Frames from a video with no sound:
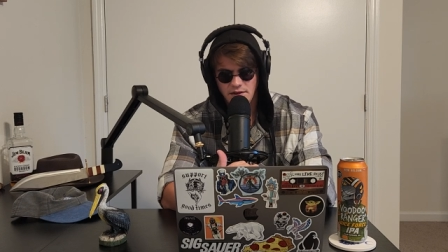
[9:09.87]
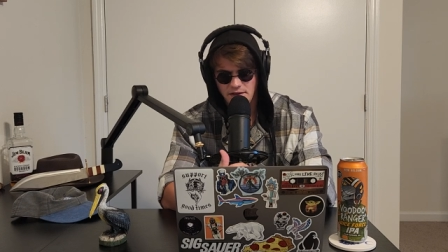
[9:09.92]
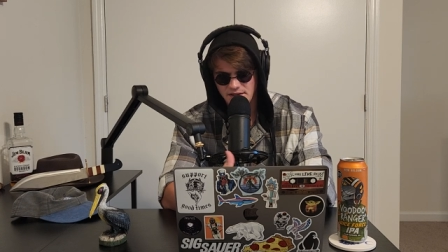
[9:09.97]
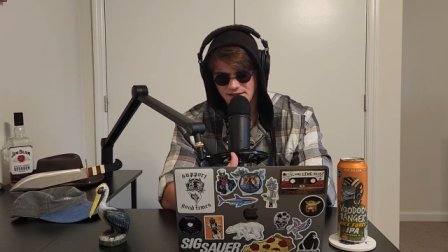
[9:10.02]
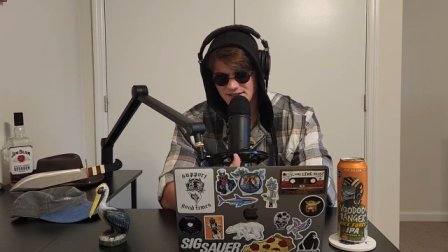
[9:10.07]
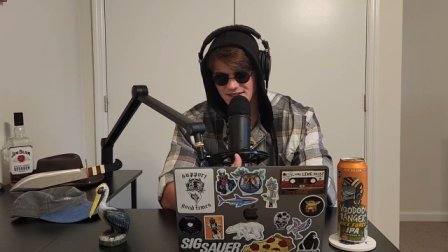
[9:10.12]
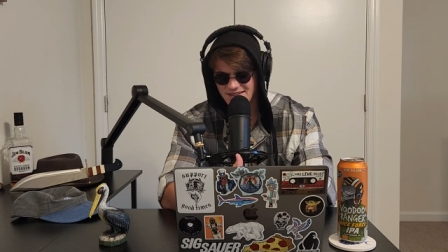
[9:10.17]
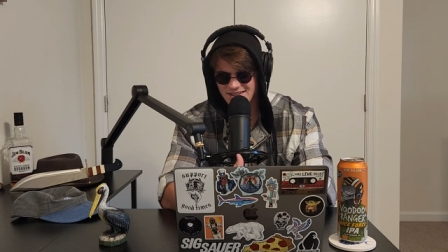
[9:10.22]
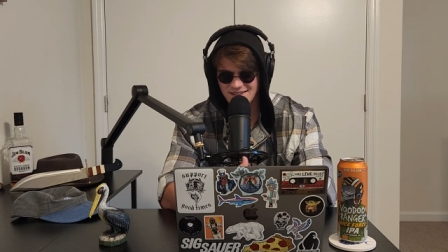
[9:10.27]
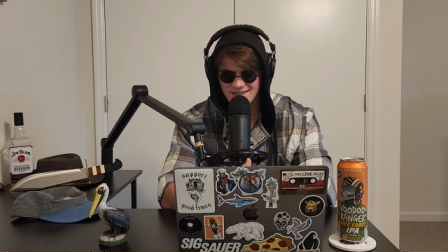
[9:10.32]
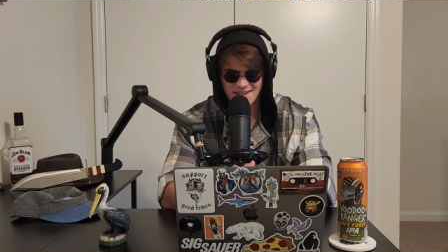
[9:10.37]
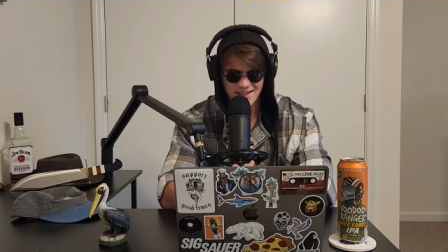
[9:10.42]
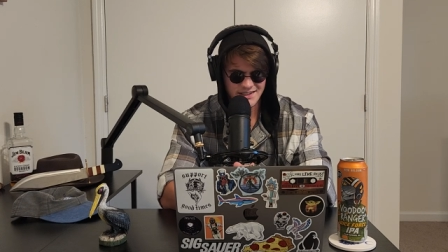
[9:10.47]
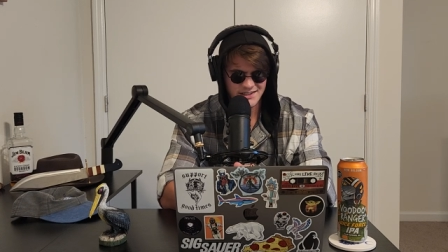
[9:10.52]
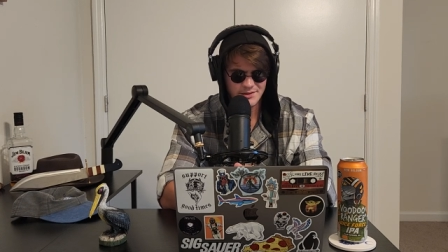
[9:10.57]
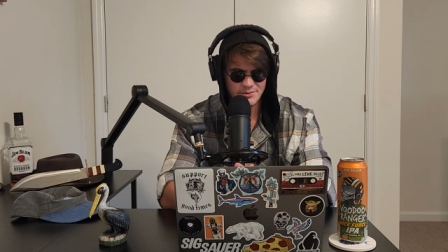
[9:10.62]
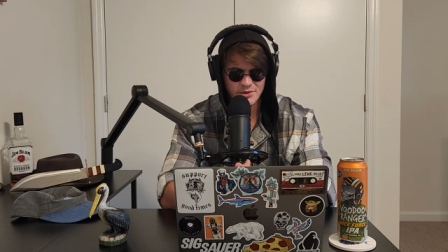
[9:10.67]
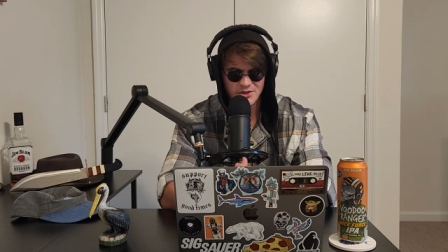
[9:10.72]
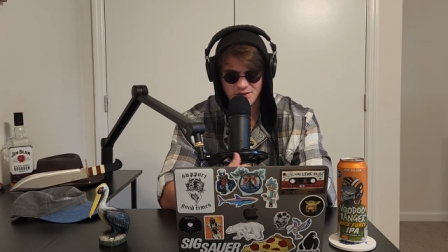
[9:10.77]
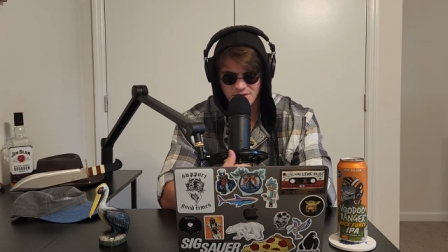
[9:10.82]
and this isn't
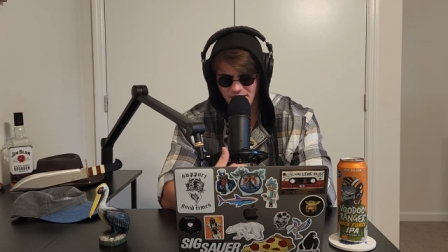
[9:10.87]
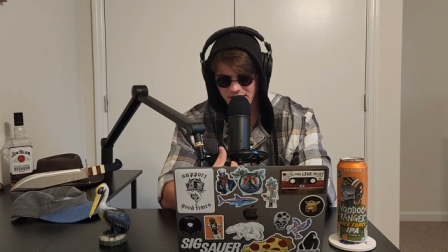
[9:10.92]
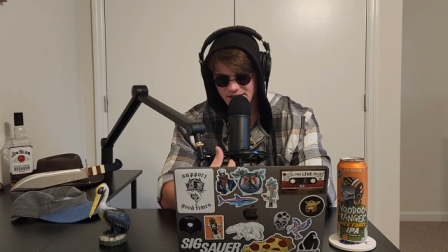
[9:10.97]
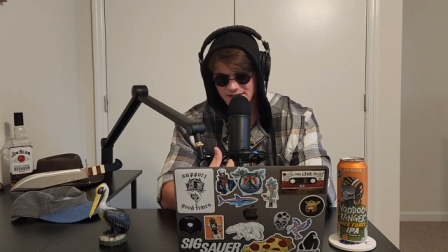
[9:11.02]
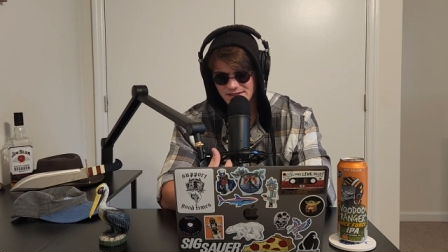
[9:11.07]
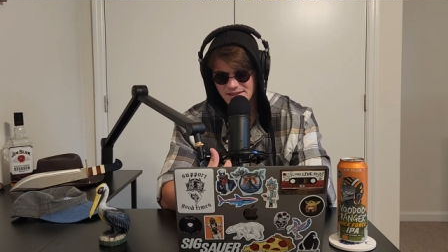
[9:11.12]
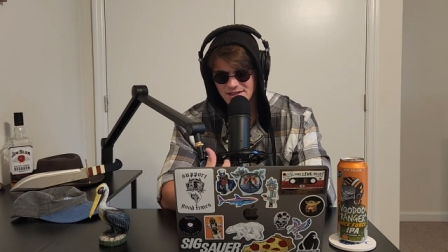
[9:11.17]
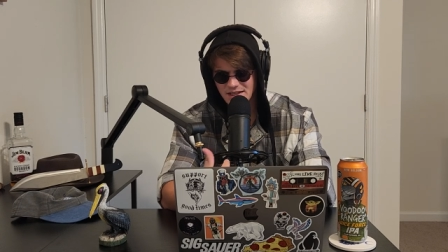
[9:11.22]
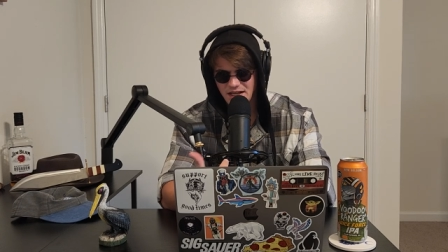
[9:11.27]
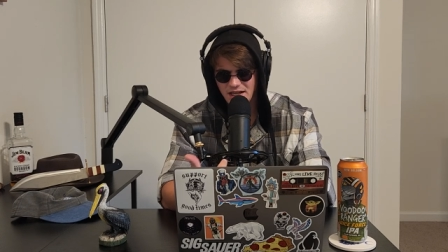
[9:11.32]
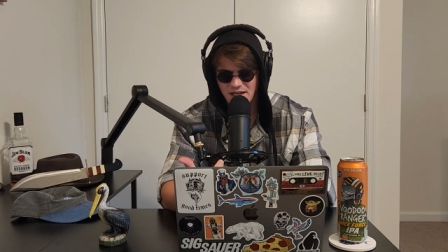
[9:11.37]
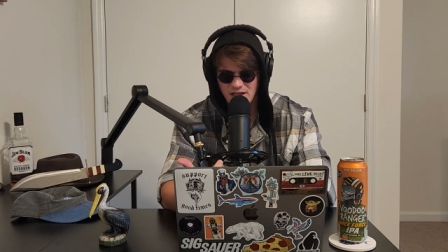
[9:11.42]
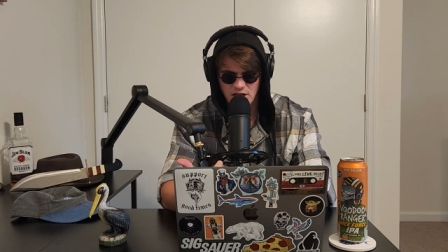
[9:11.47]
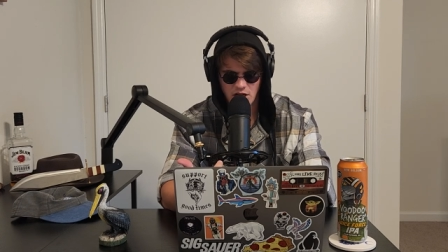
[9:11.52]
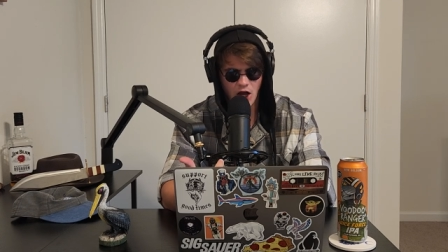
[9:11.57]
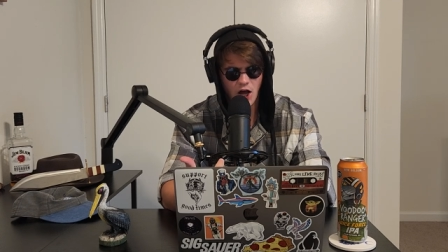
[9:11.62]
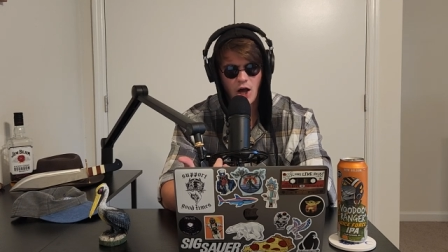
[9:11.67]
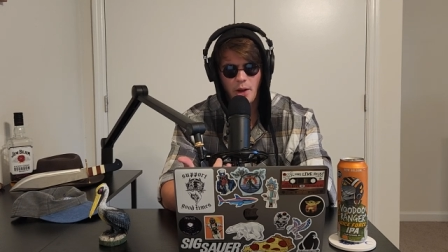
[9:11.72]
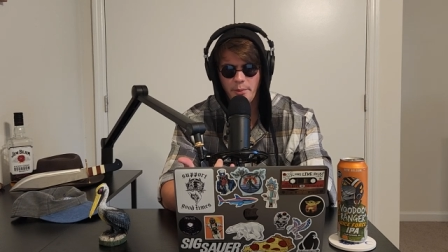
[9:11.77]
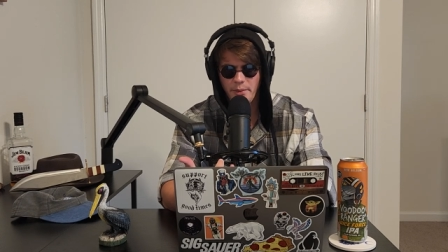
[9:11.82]
like some crazy
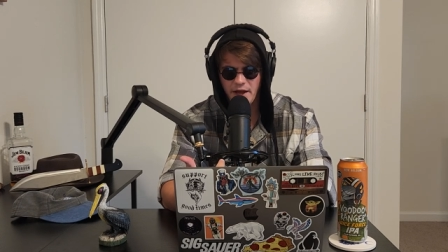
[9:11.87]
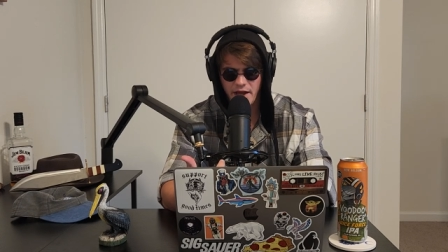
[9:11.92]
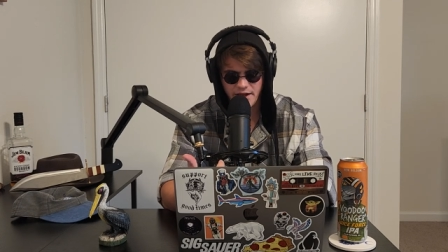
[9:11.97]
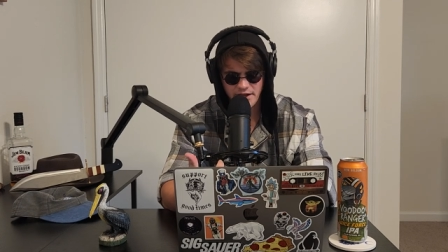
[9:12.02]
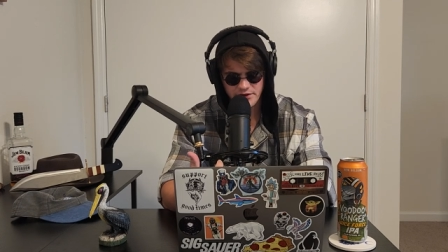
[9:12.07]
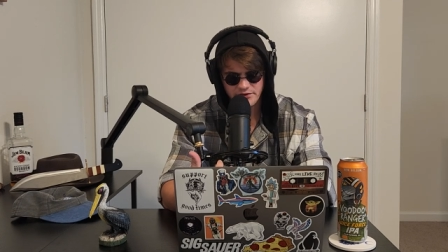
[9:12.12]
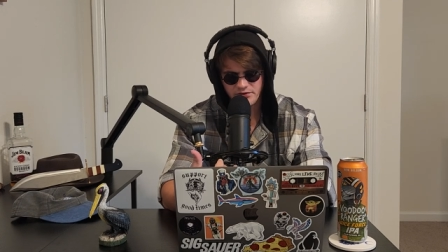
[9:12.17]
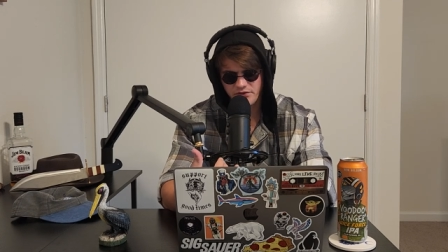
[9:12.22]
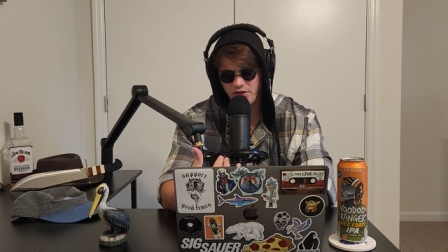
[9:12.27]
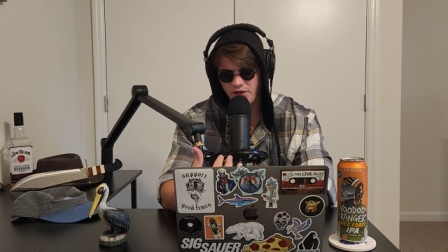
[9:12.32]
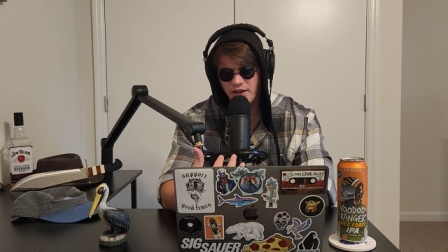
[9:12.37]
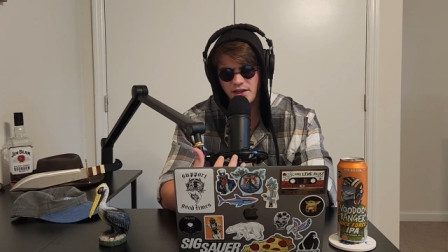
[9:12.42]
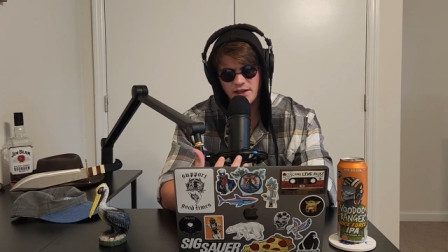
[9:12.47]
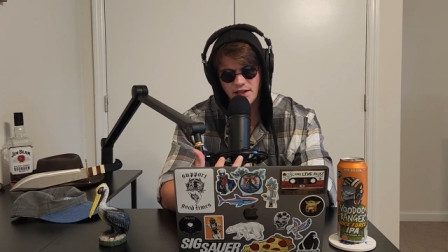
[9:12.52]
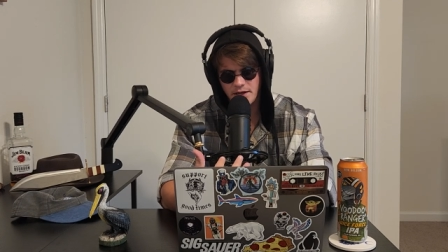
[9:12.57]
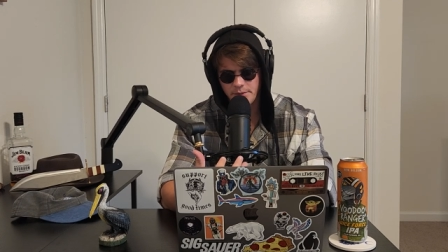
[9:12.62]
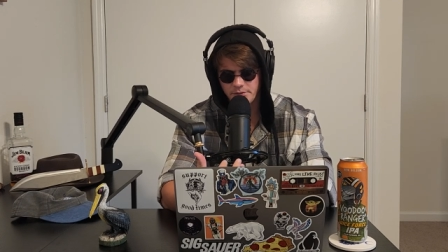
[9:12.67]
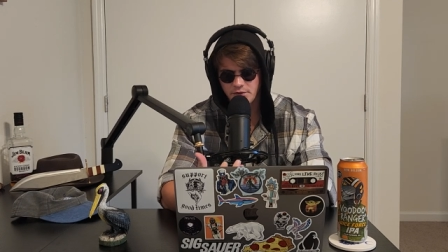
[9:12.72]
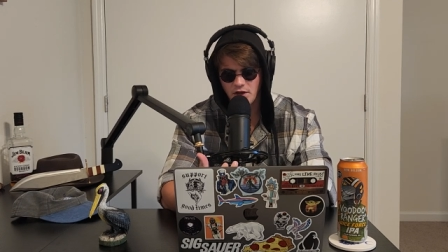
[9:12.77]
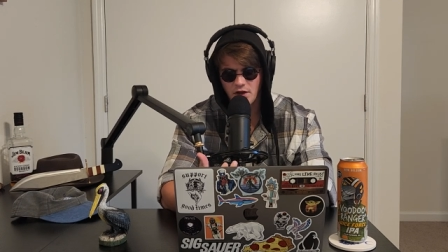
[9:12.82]
like combat
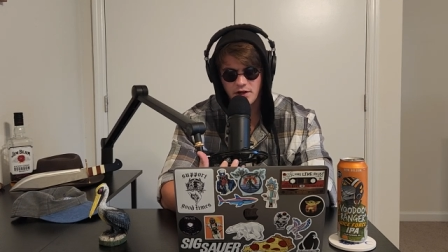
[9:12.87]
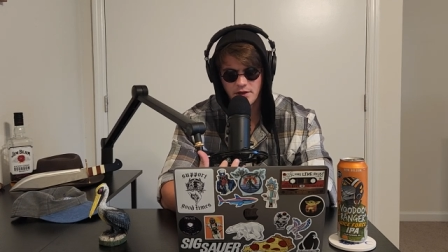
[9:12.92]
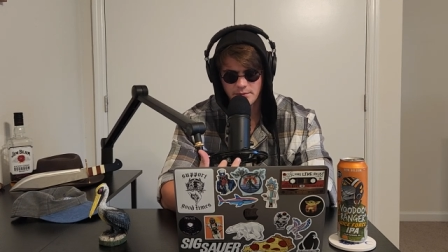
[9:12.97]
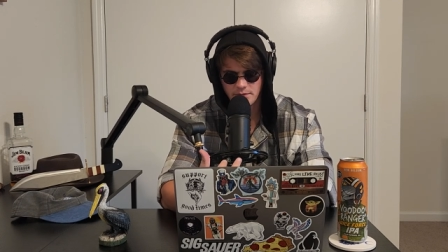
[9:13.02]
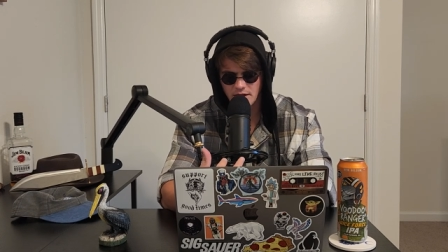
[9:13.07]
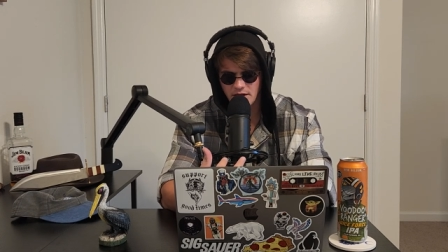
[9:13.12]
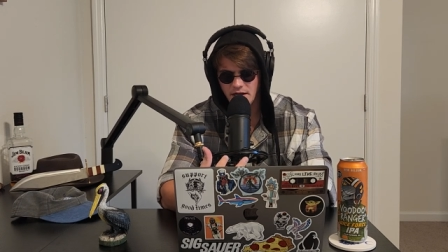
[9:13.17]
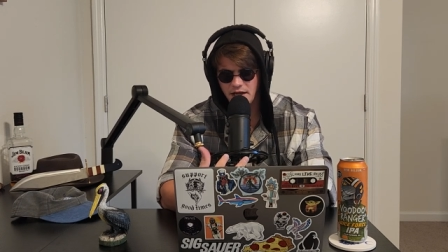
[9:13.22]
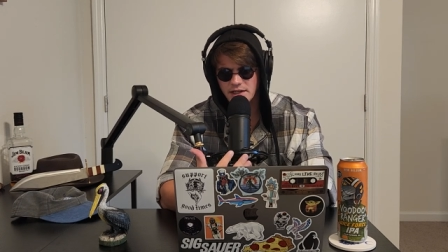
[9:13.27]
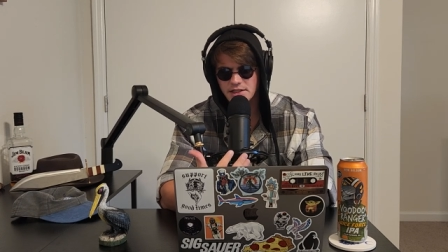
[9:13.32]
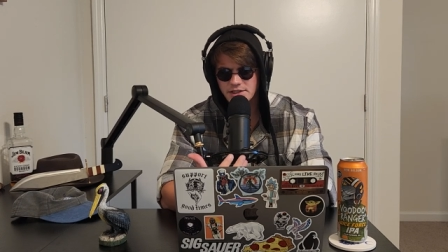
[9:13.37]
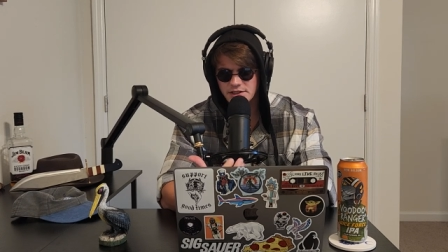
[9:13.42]
thing that I'm talking about.